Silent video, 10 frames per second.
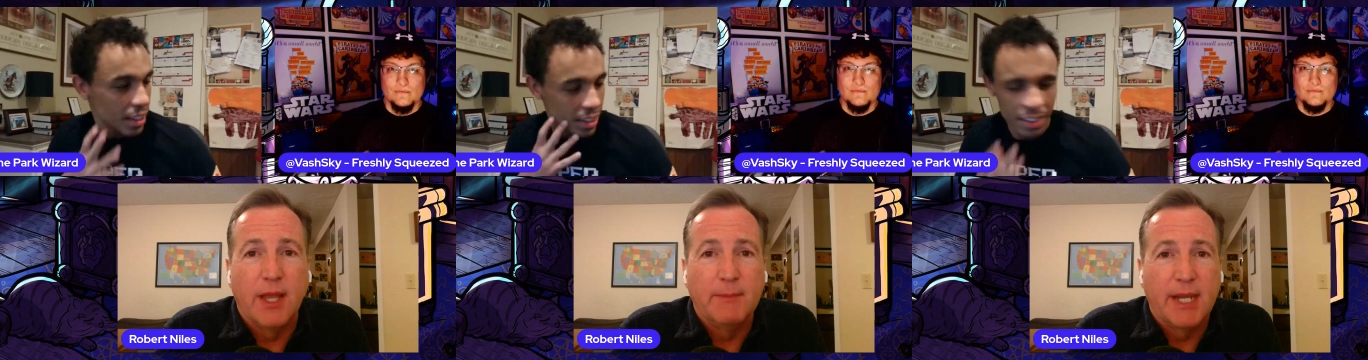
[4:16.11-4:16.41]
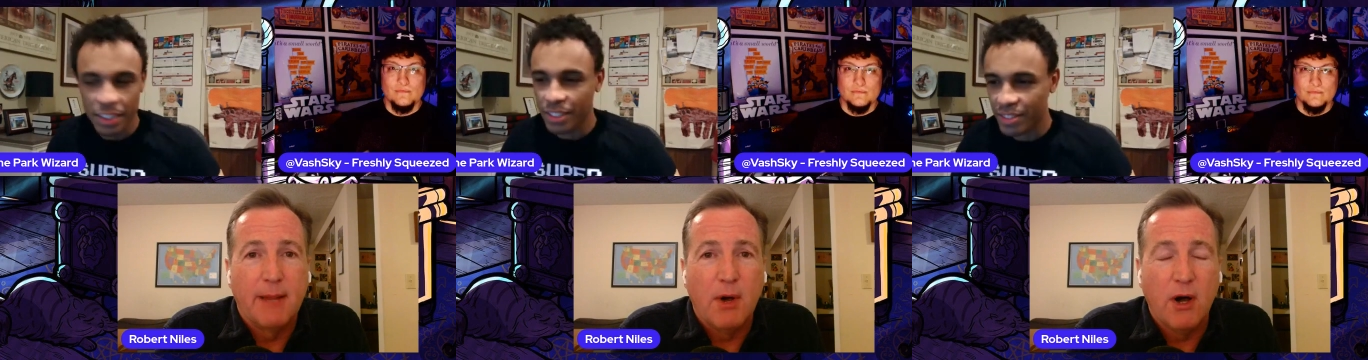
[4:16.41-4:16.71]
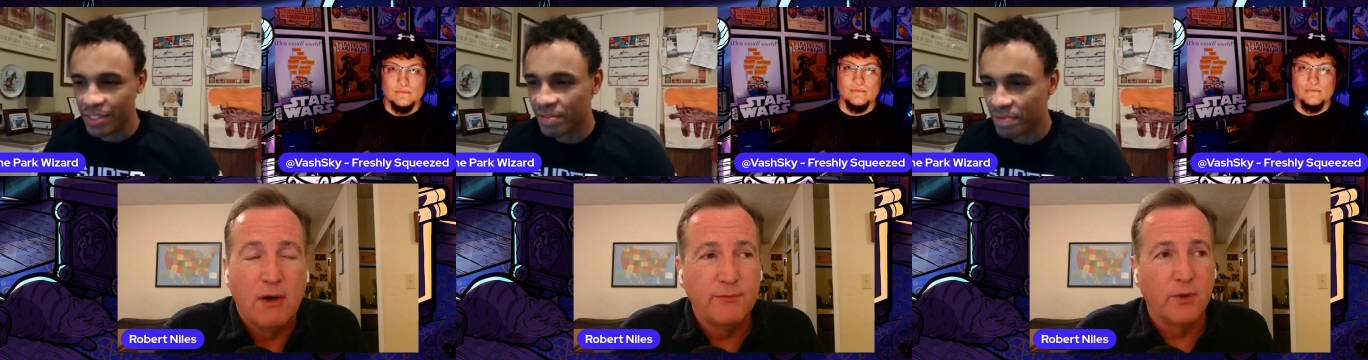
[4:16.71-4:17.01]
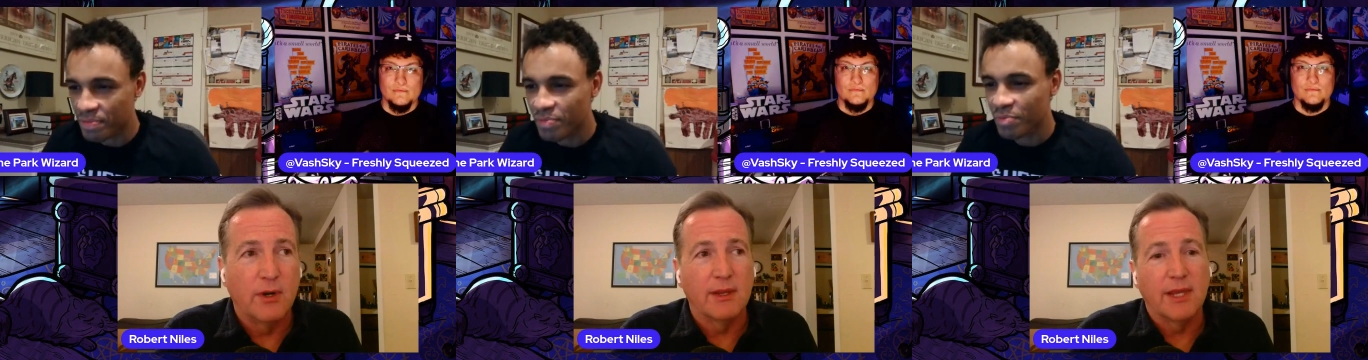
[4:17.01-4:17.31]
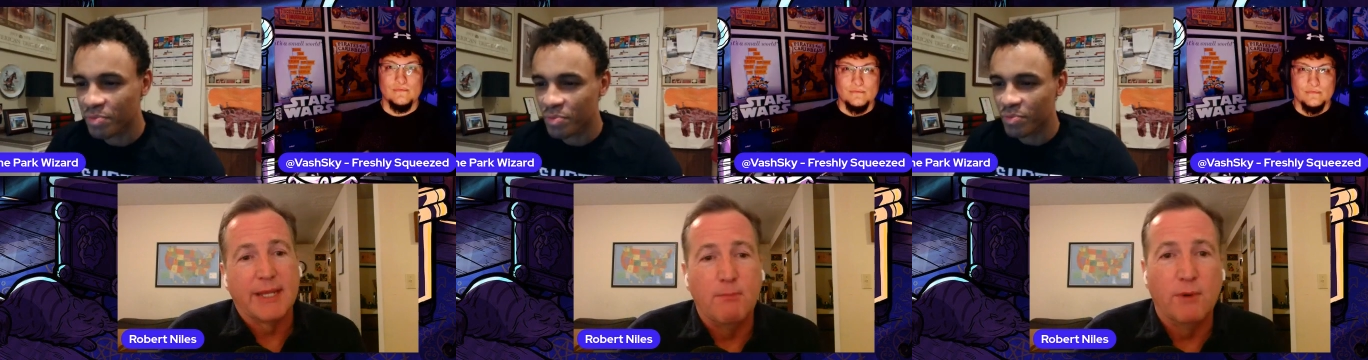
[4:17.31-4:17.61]
Speaker 1: I mean, I'm all for
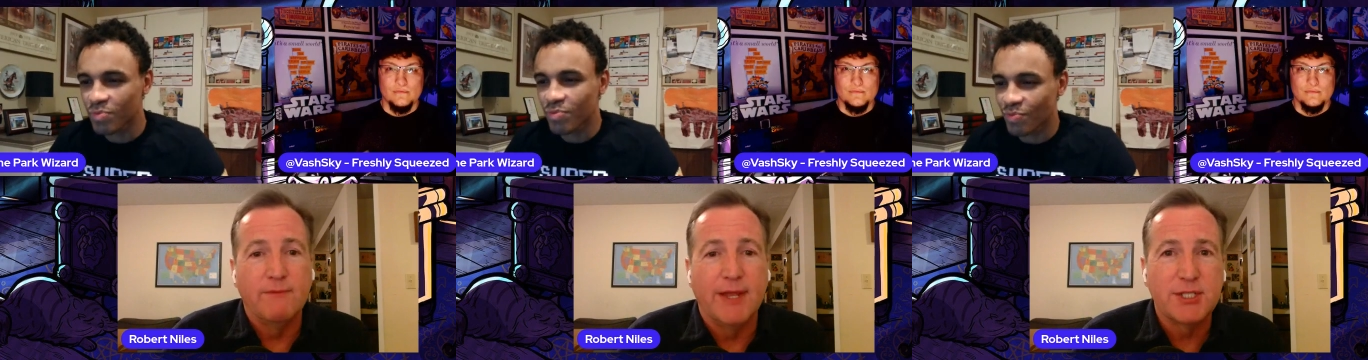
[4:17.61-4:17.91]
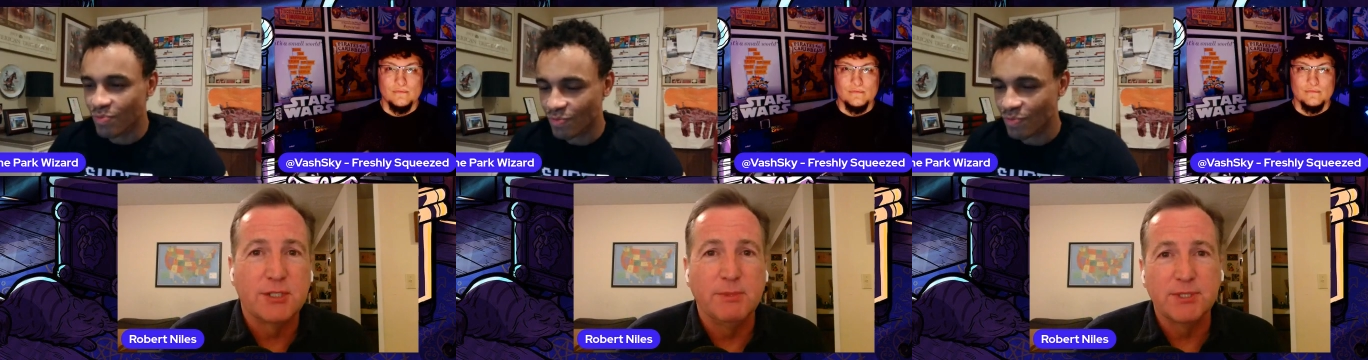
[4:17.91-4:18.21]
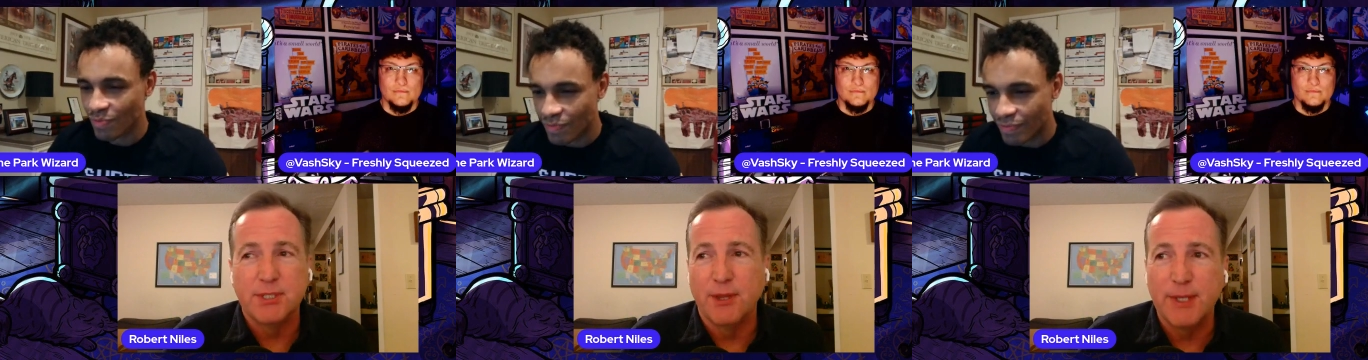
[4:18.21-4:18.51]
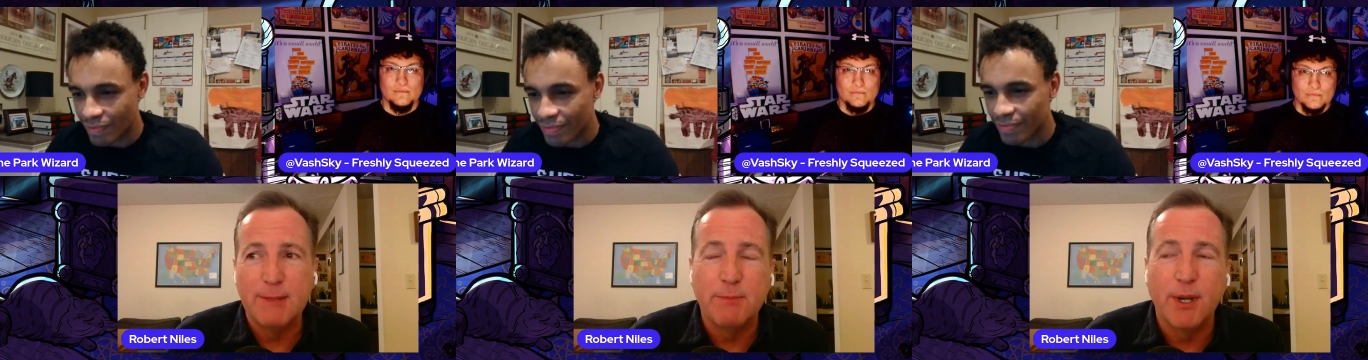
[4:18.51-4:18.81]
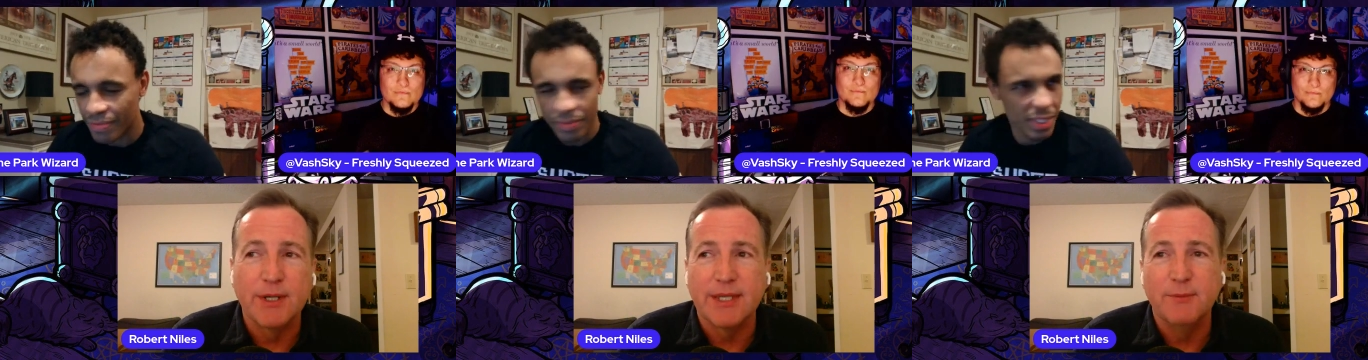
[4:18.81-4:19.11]
like more vegetables in a theme
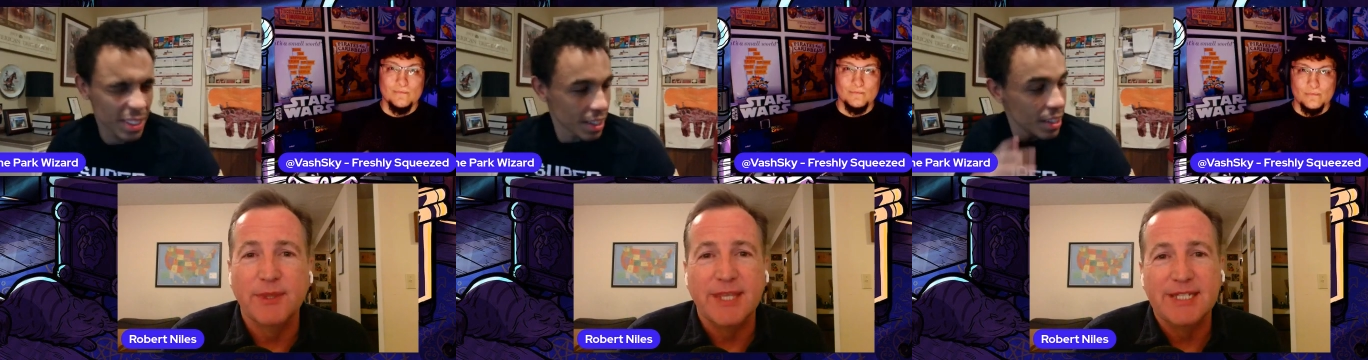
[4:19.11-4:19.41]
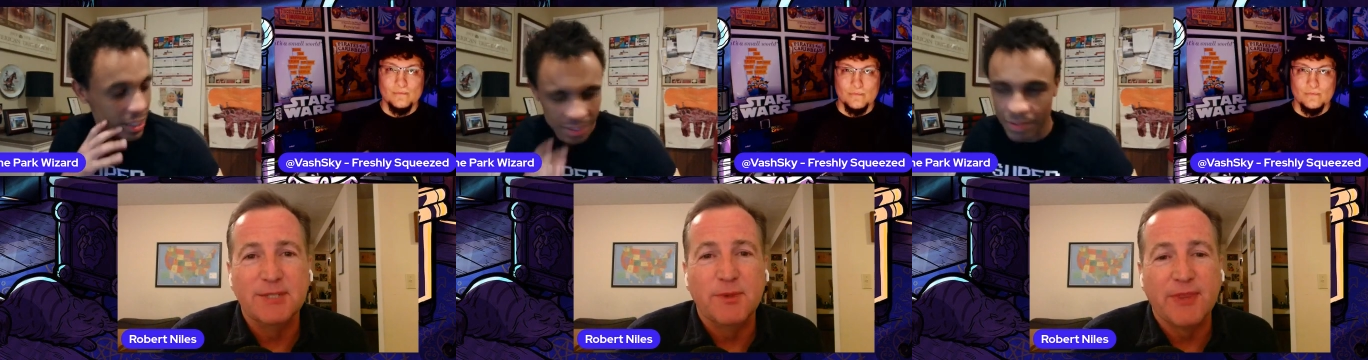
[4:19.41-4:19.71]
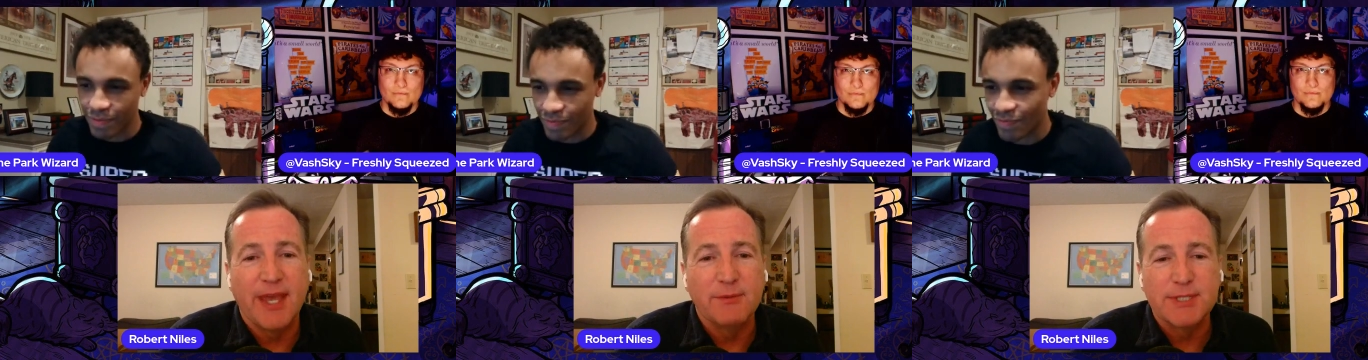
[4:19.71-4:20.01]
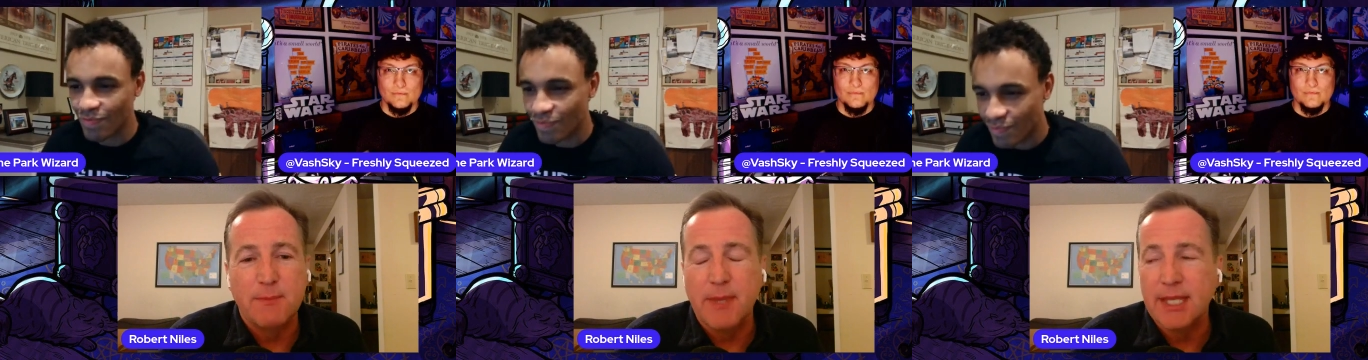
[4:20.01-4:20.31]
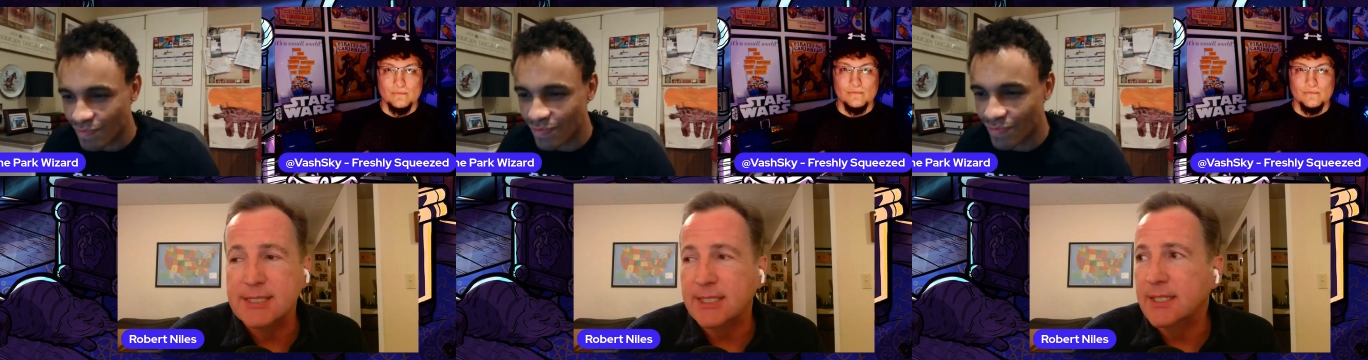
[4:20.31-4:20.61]
park, and what they did with that mm -hmm. was mm-hmm.
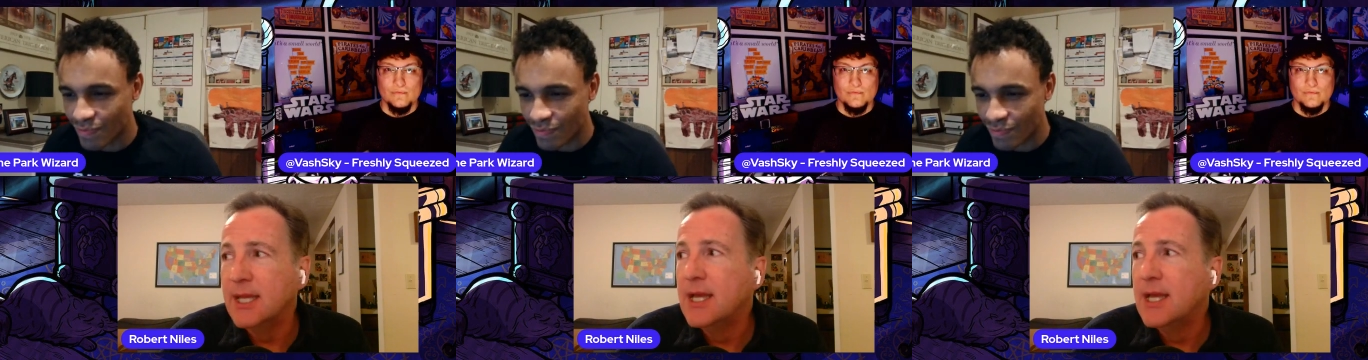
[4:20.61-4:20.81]
amazing.